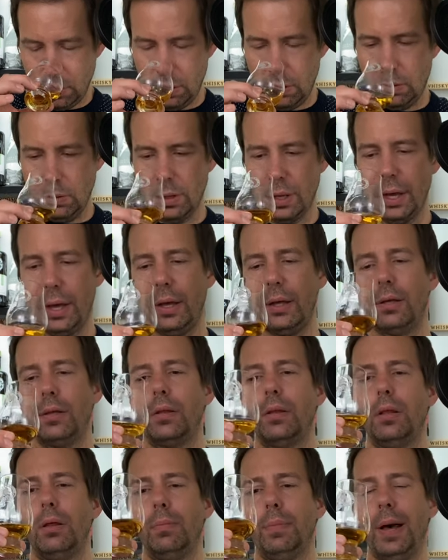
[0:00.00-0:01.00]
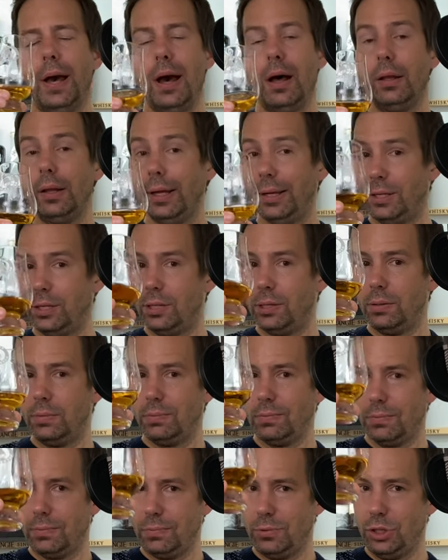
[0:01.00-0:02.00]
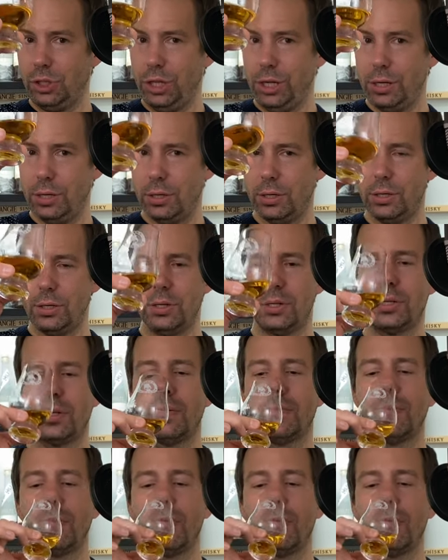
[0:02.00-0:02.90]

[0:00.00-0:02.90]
Okay, the palate, cheers.